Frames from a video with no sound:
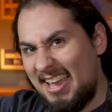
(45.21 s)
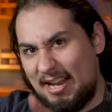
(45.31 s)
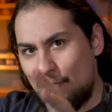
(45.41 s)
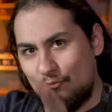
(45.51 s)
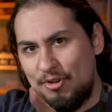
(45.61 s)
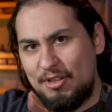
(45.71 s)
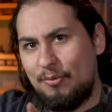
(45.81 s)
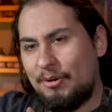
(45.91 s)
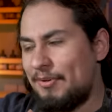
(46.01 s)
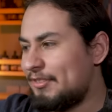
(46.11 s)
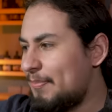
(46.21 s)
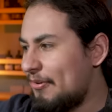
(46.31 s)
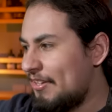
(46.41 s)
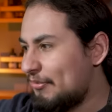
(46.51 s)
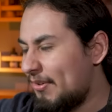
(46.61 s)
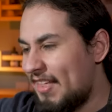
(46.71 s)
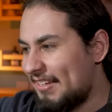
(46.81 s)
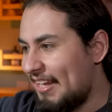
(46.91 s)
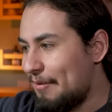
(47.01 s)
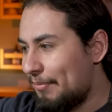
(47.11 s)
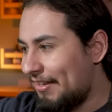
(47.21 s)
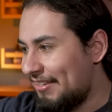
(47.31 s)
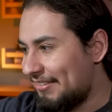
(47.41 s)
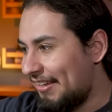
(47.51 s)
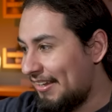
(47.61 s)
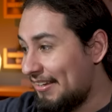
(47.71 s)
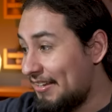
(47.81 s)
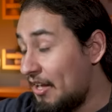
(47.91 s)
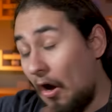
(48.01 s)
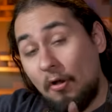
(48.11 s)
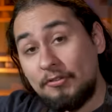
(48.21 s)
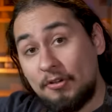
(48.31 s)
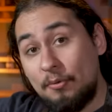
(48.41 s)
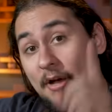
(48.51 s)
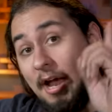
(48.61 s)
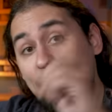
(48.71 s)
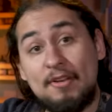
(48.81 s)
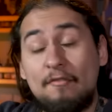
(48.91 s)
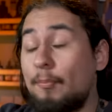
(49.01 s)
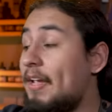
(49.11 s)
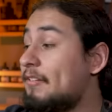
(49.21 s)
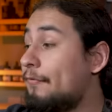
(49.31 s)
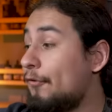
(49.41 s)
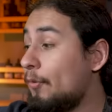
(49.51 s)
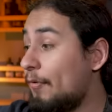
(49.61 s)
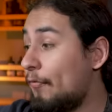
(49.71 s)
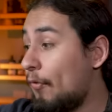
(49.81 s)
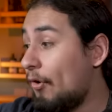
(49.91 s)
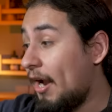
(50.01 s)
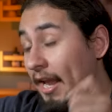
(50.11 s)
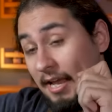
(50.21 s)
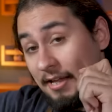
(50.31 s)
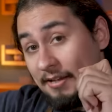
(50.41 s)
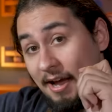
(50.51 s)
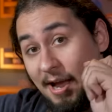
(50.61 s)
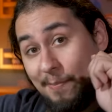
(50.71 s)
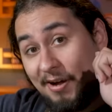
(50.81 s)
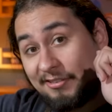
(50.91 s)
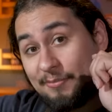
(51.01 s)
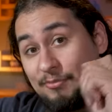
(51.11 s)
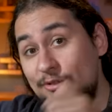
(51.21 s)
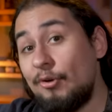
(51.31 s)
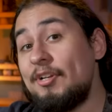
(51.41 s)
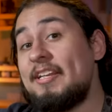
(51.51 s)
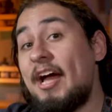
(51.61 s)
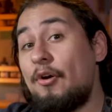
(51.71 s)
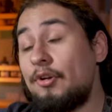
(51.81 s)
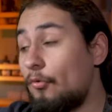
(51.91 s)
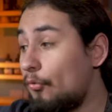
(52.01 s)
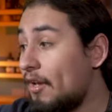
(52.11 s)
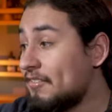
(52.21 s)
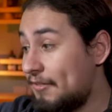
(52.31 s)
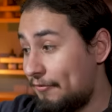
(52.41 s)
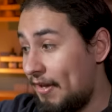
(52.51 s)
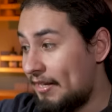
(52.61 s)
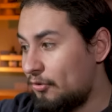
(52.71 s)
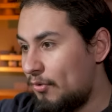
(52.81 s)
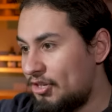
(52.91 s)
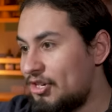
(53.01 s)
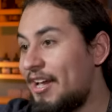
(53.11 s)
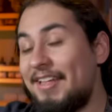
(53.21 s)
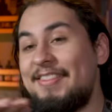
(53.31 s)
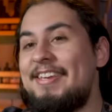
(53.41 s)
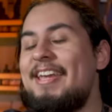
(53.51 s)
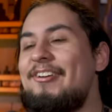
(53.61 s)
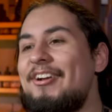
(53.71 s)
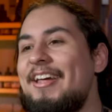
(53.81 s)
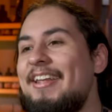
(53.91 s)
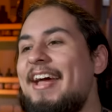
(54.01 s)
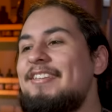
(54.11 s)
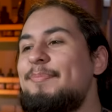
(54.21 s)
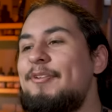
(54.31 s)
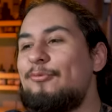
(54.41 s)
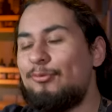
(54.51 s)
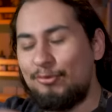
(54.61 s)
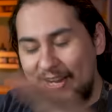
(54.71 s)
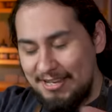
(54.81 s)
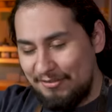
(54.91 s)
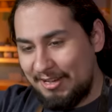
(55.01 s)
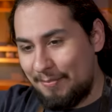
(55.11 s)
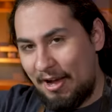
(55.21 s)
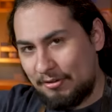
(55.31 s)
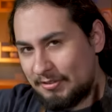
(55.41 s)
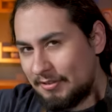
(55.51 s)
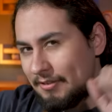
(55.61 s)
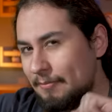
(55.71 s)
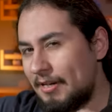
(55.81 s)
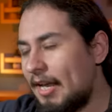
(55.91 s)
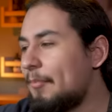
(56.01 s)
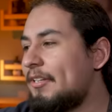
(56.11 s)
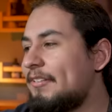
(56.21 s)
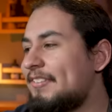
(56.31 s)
and I really want to experience what that gameplay is like. Also, I've never painted fur before, and I bought some Dirty Down Rust Effect, which the internet has been raving about. I'm a little